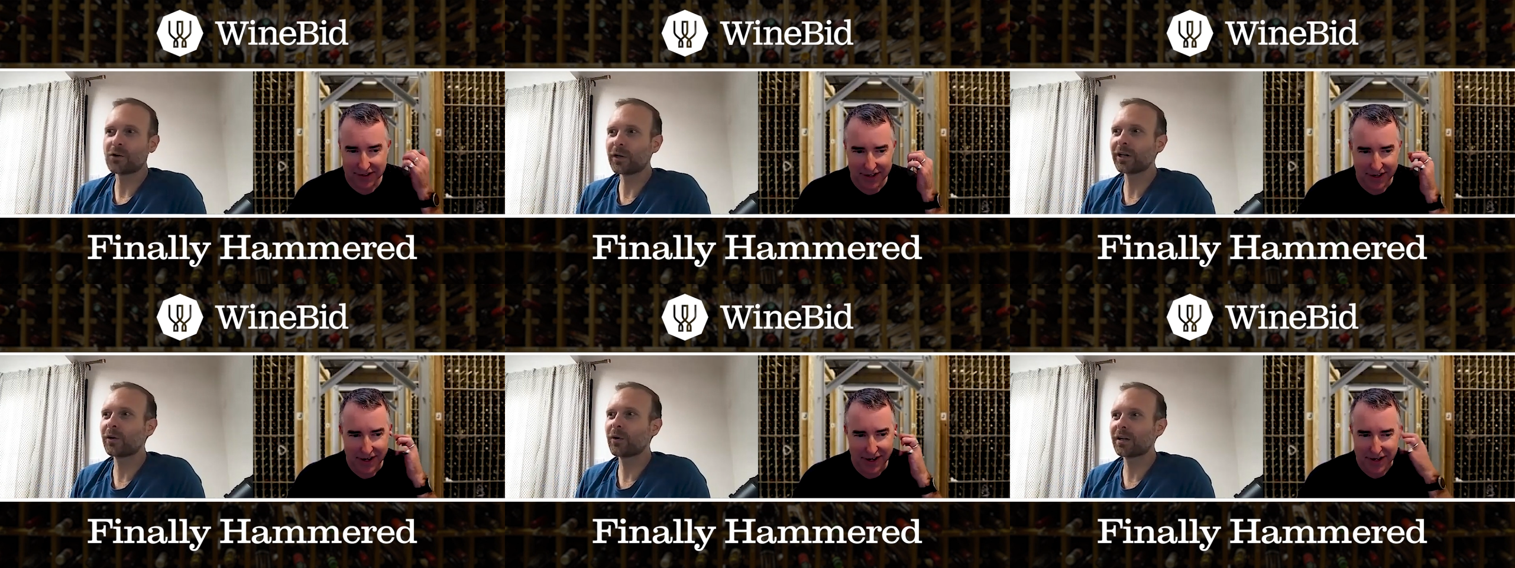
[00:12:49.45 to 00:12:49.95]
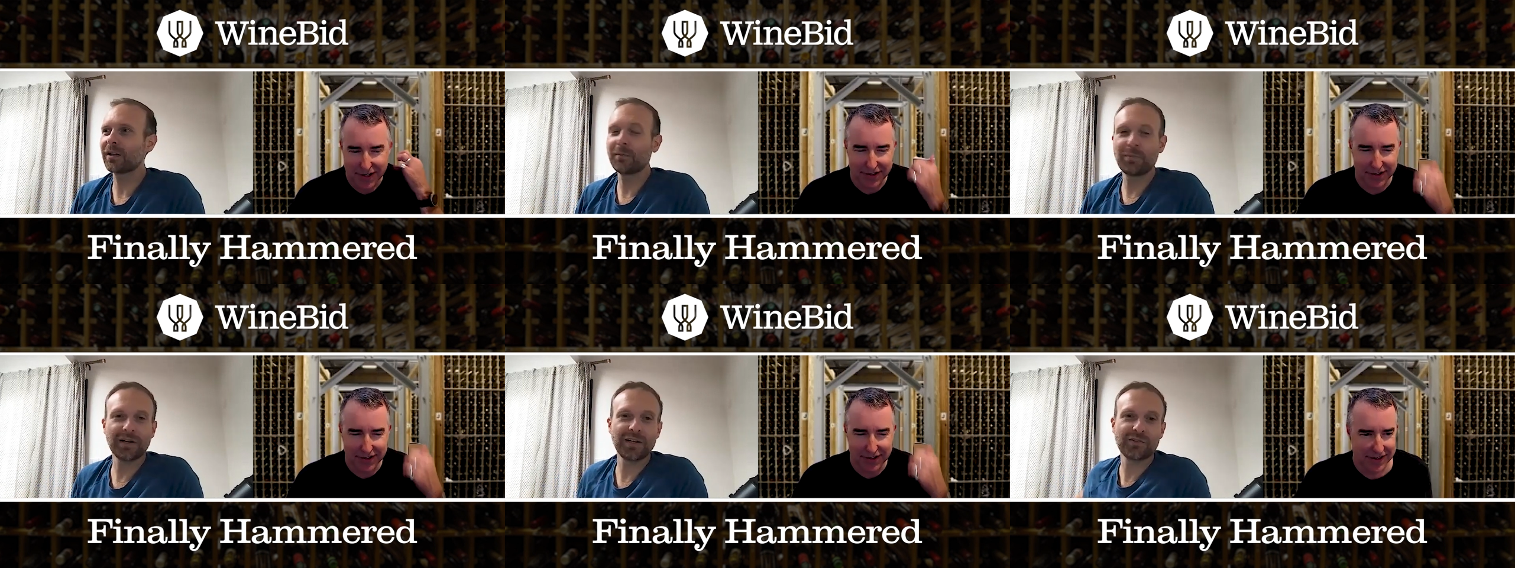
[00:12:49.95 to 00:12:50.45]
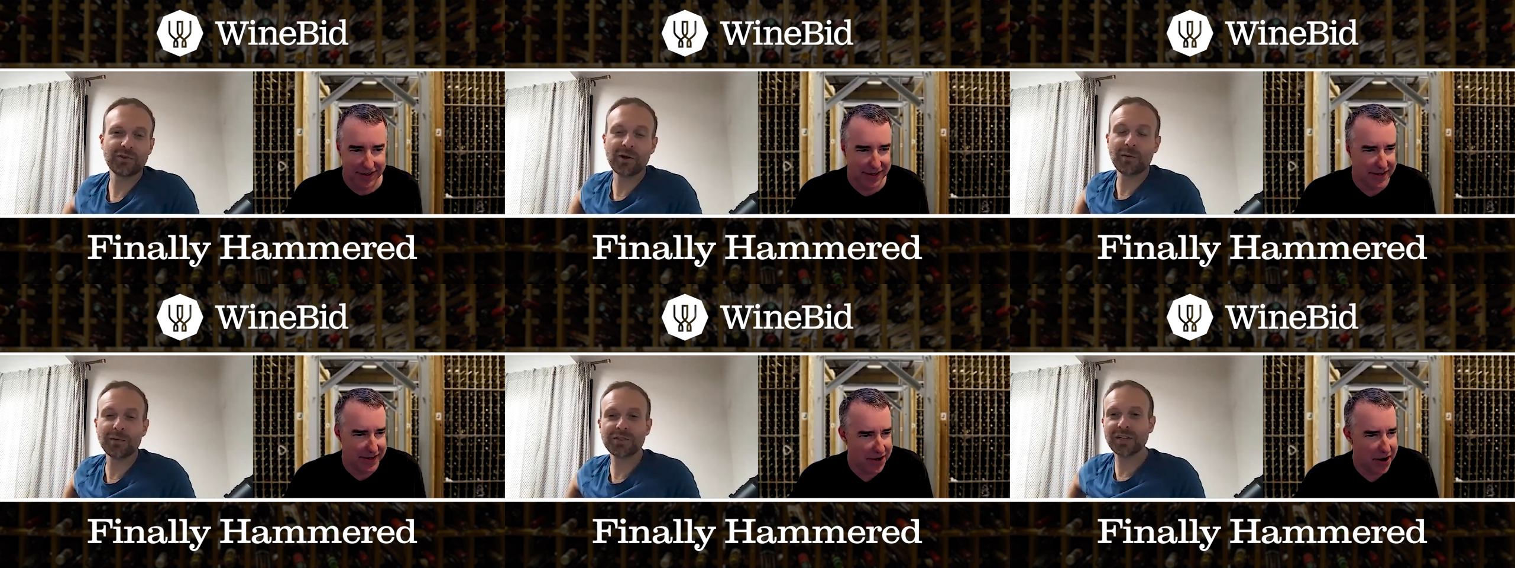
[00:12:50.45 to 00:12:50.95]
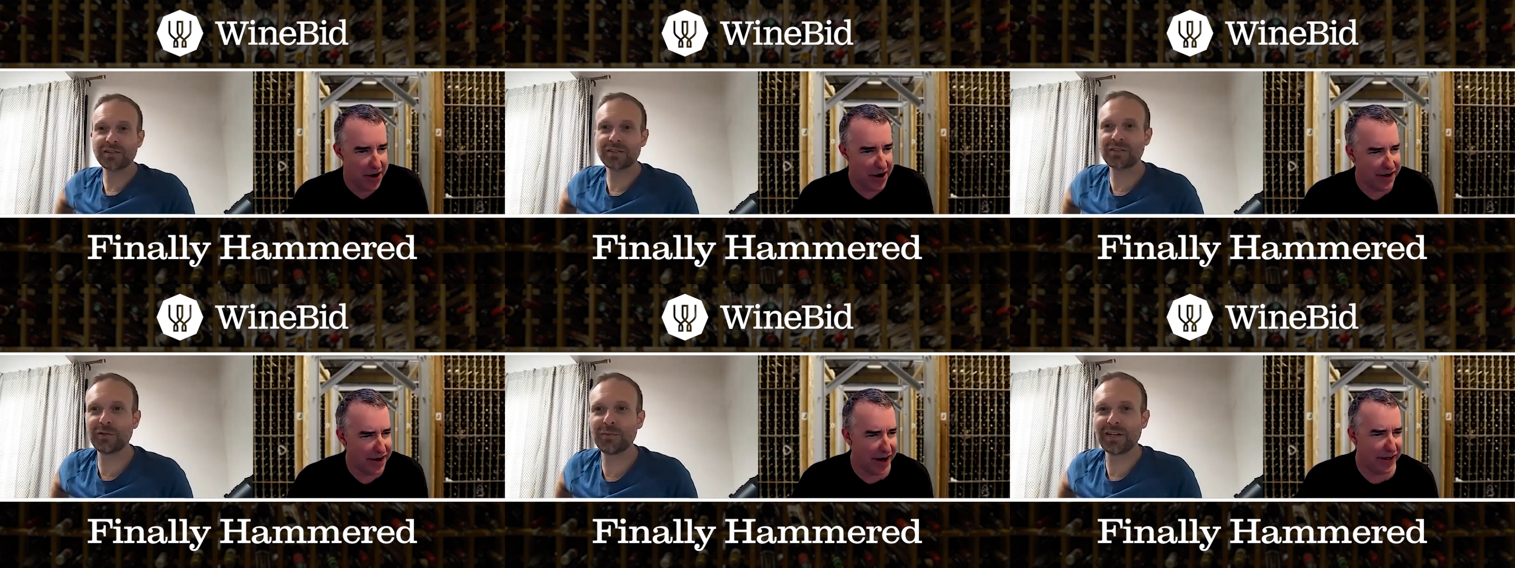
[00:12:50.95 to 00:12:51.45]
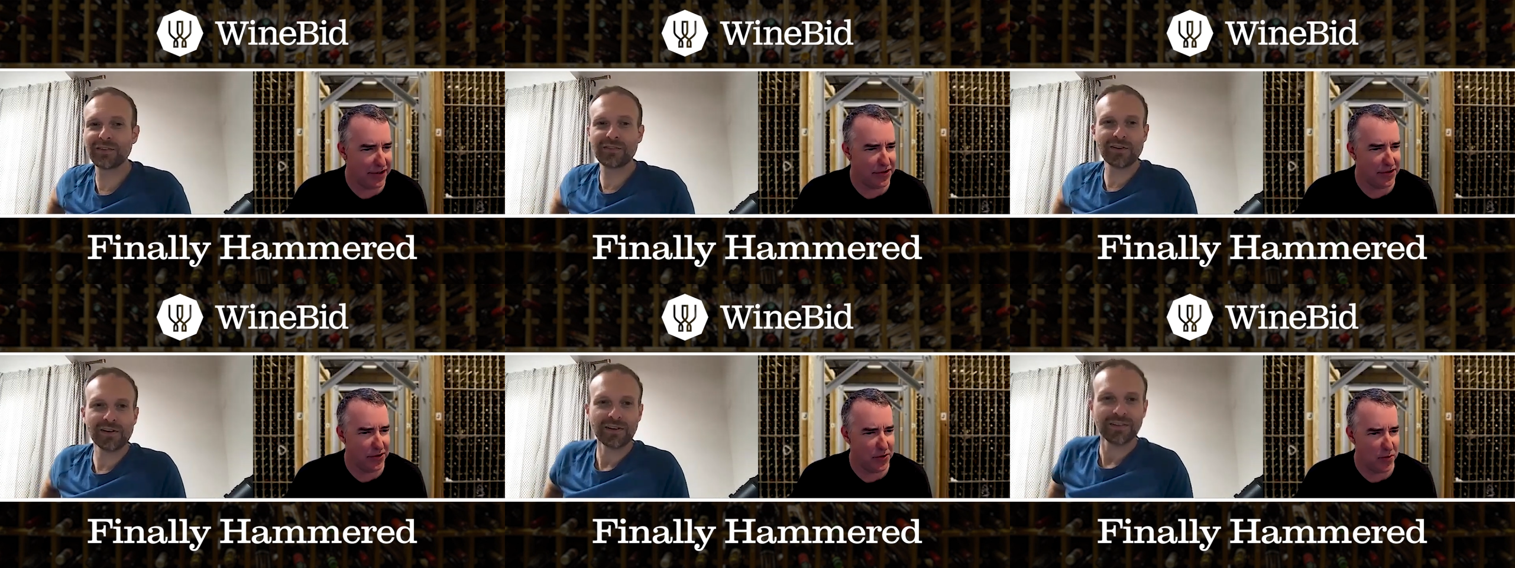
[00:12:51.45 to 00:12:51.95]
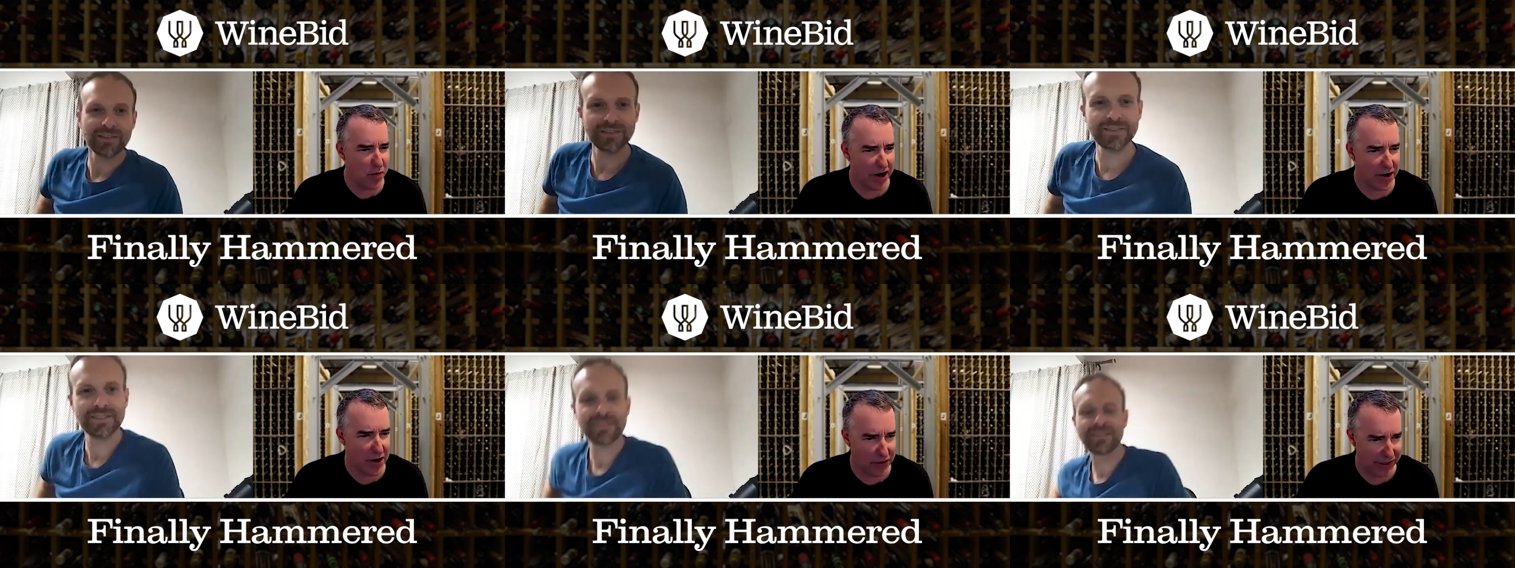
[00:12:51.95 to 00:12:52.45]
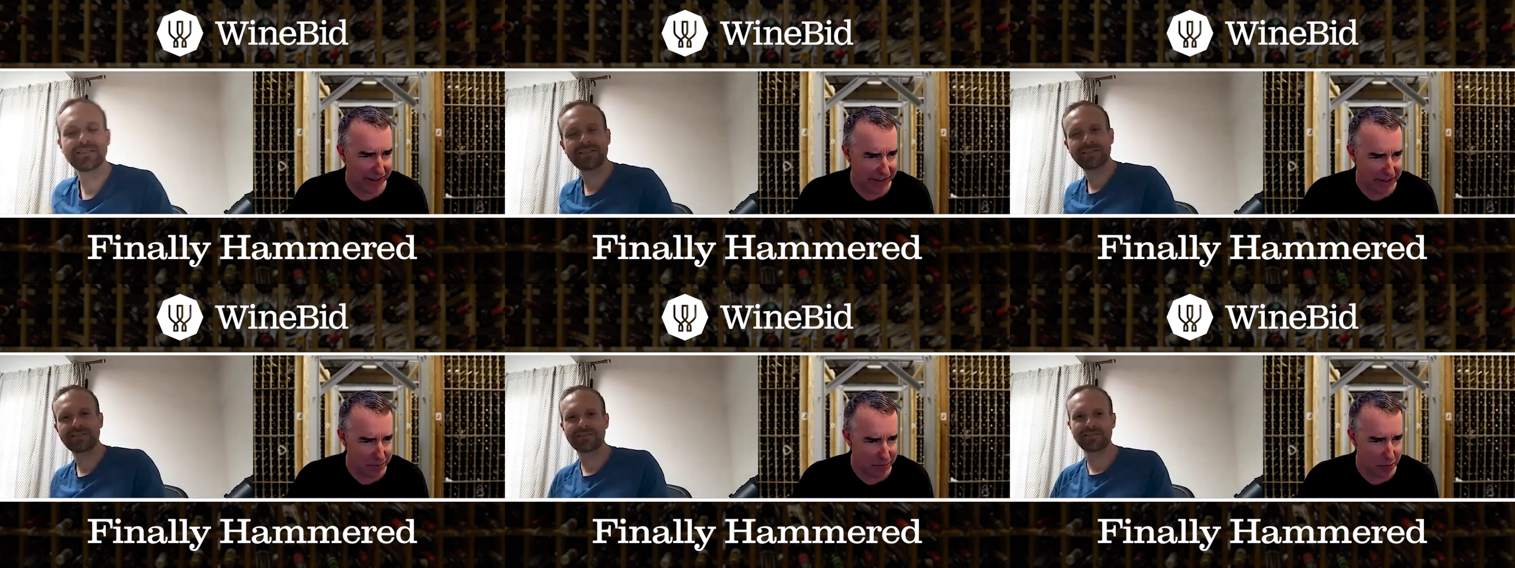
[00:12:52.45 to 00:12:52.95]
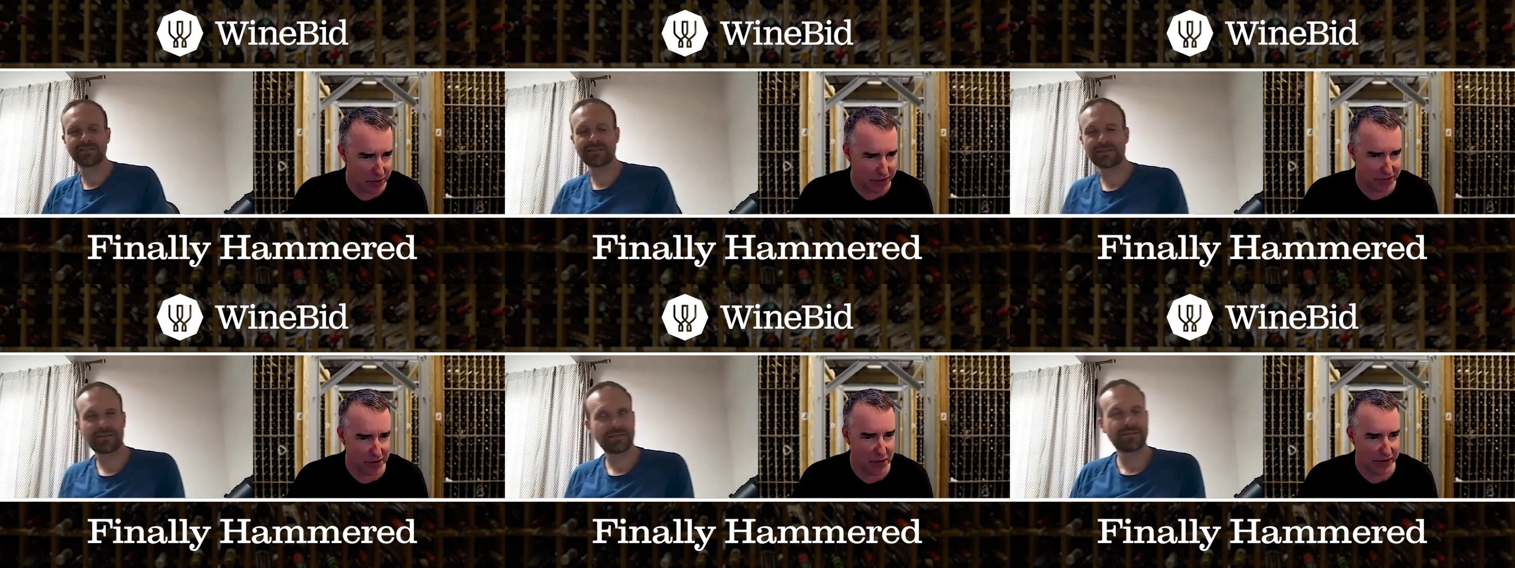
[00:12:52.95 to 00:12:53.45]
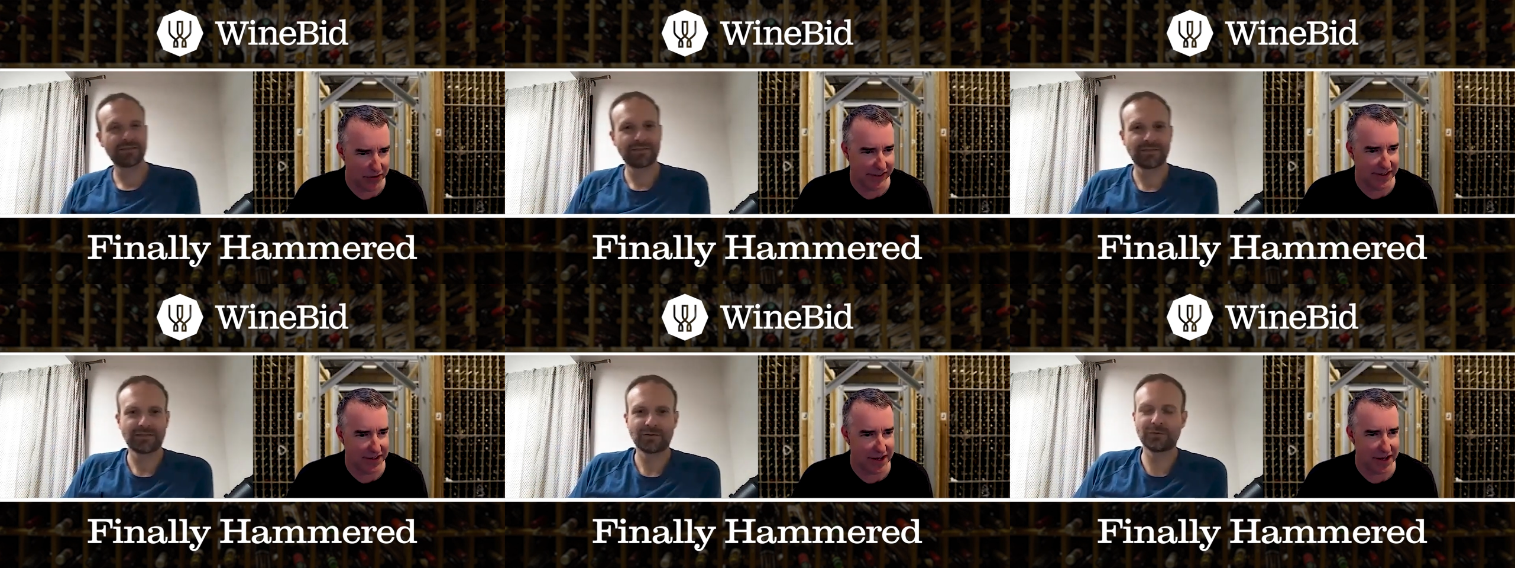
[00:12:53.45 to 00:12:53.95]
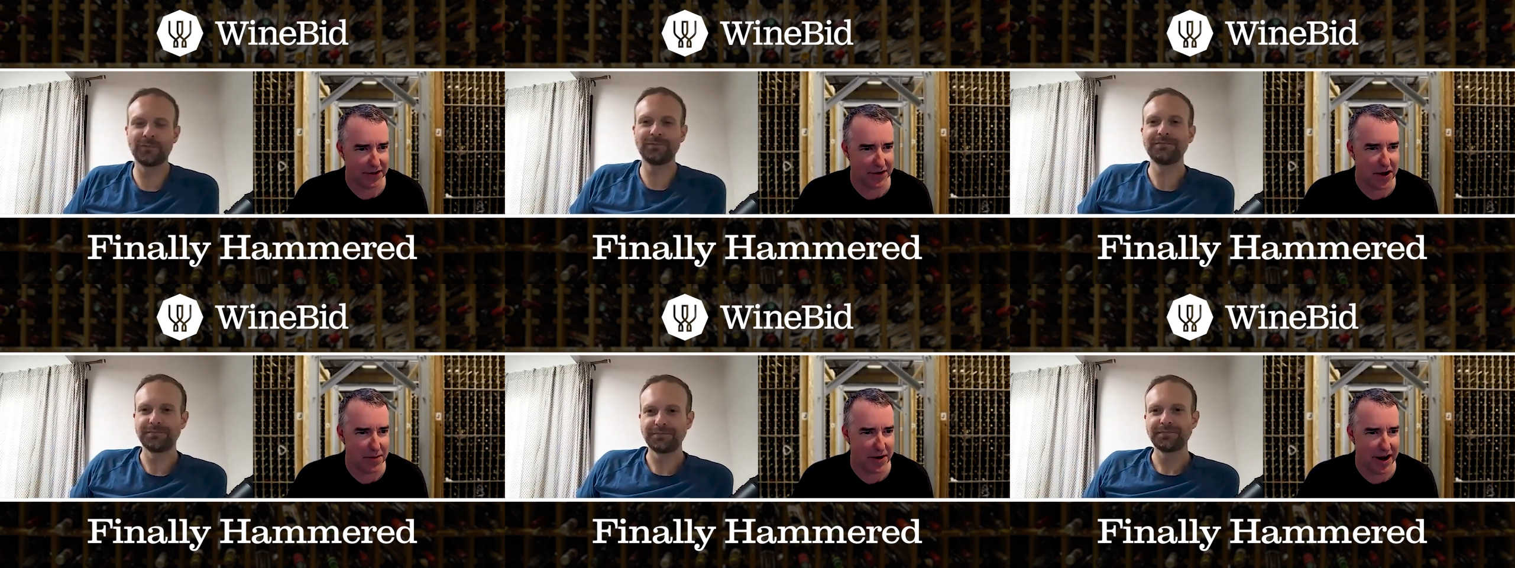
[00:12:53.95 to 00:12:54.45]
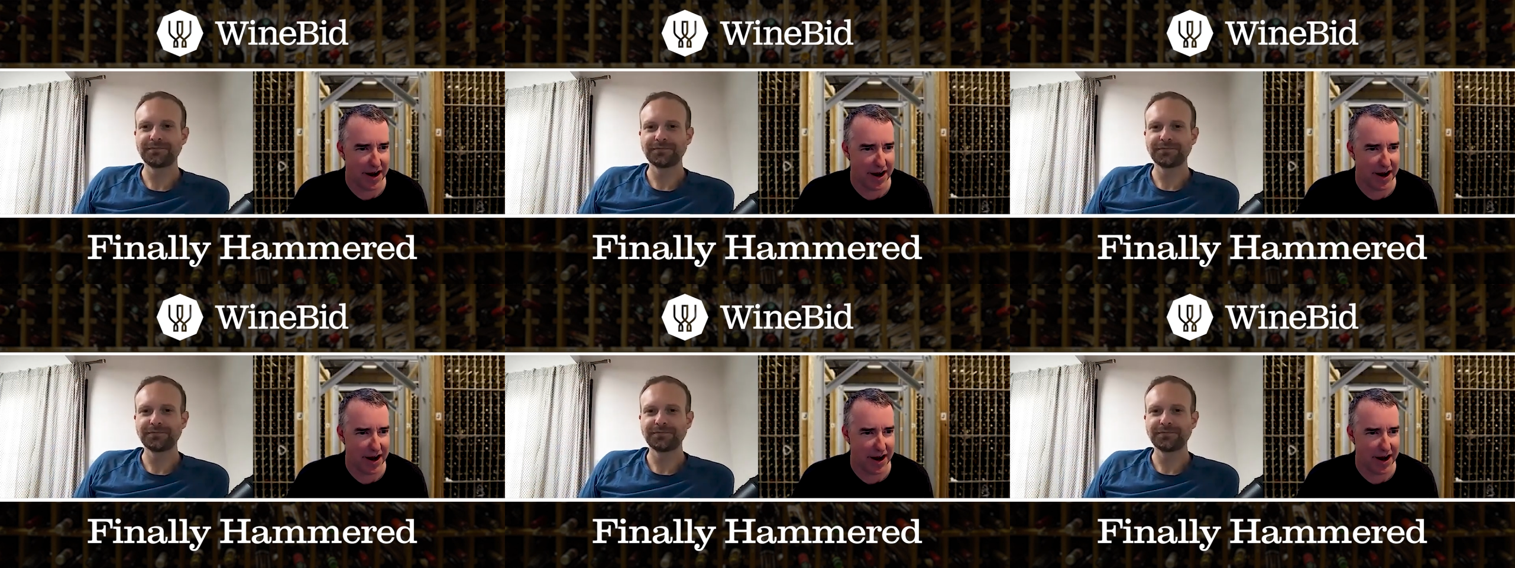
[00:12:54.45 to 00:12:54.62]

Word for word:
Speaker 1: Quick, quick, like bunnies. You're almost all right. Ninety-two Whitehall Lane, Morisoli. That mm-hmm. caught mm-hmm. my